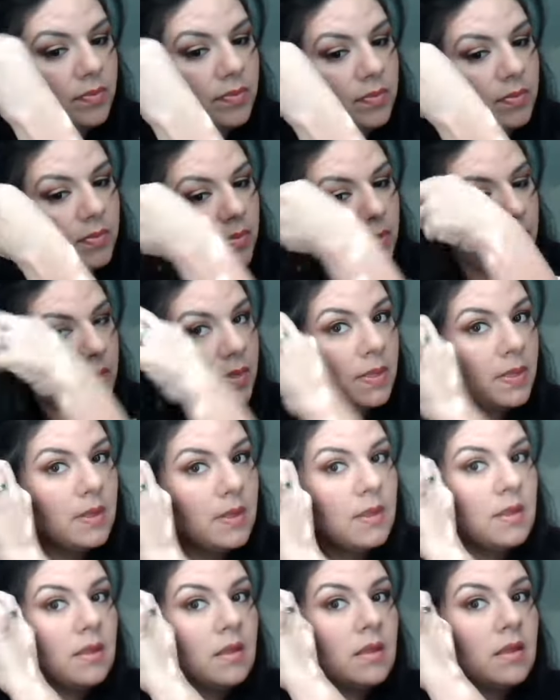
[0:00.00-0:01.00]

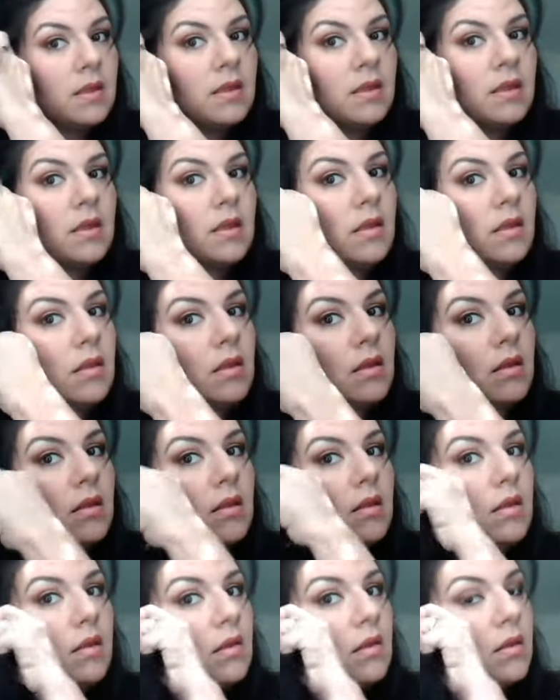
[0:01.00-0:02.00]

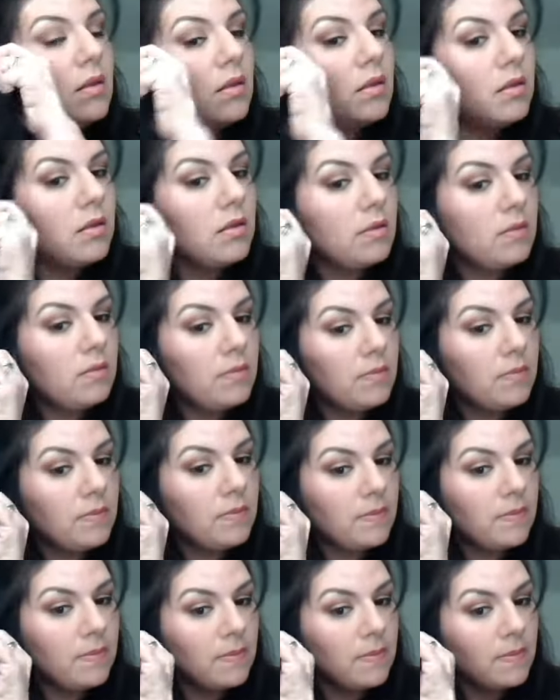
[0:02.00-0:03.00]

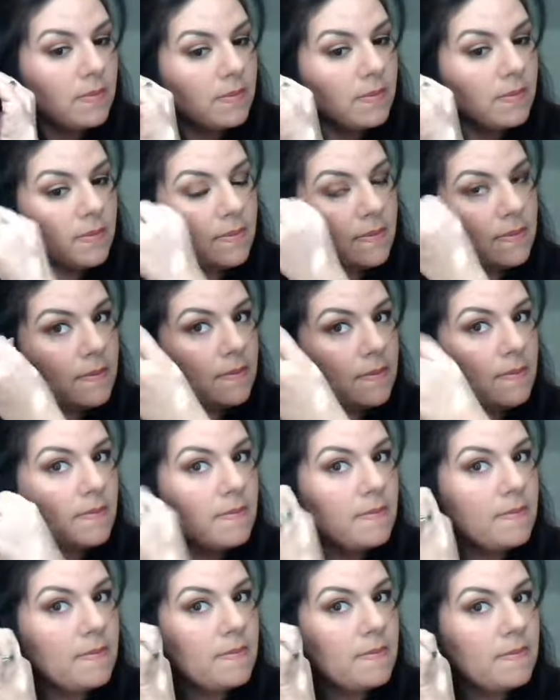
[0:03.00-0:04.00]

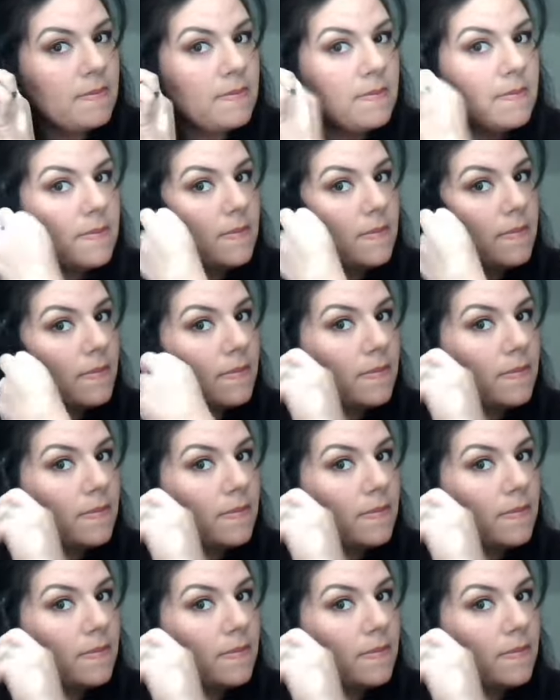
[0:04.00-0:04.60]
[no speech]